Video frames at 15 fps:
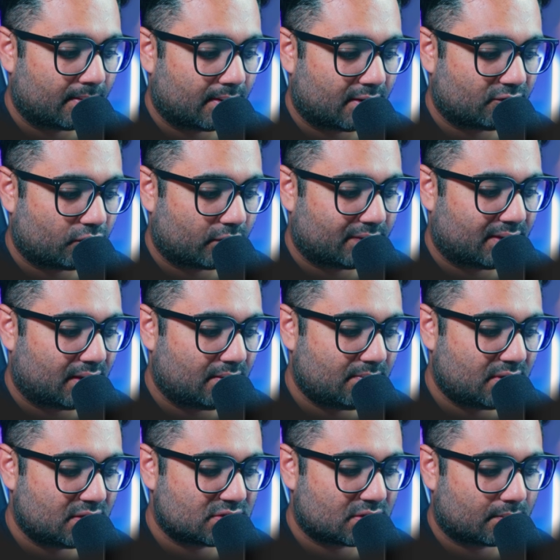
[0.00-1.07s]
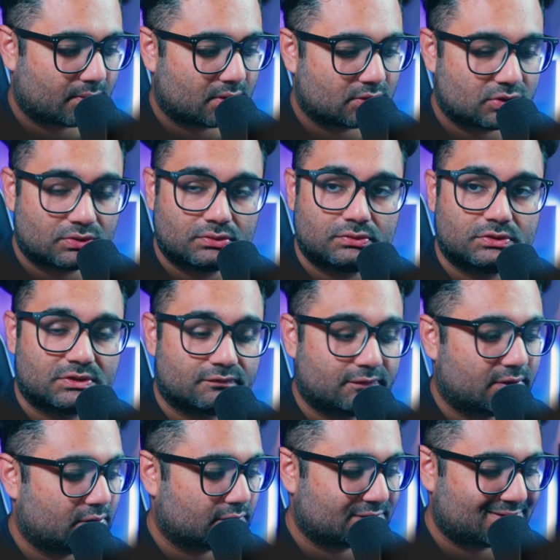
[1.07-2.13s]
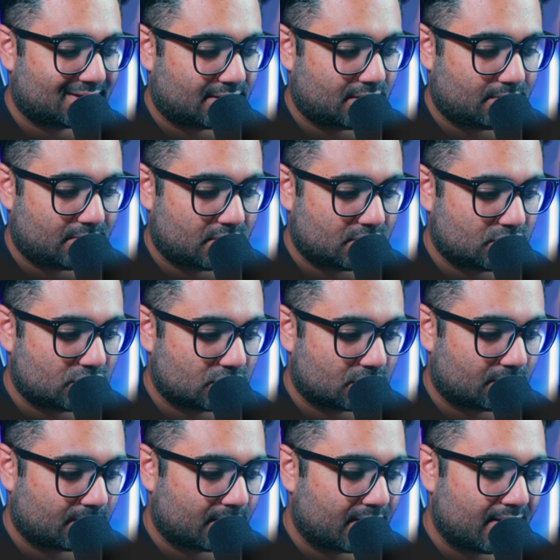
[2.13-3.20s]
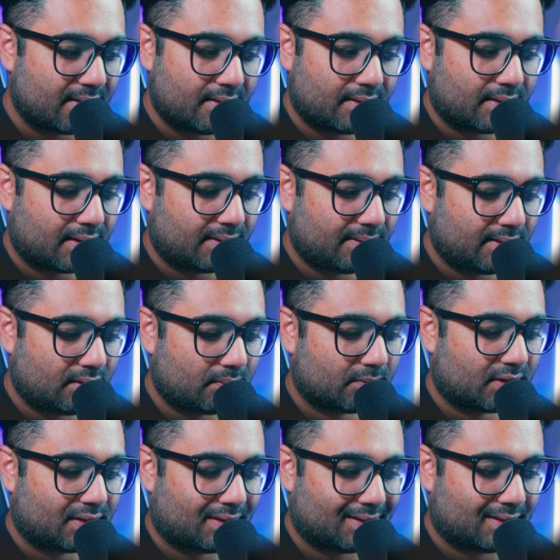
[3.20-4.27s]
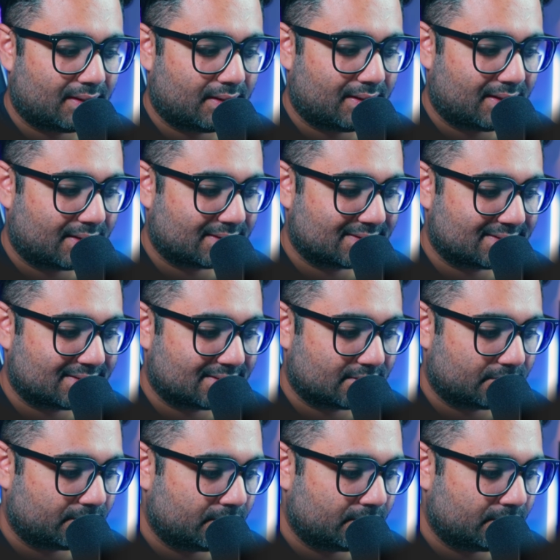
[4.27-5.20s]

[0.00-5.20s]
And for the image, I'm going to choose Windows 10 image. And then I'm going to hit next.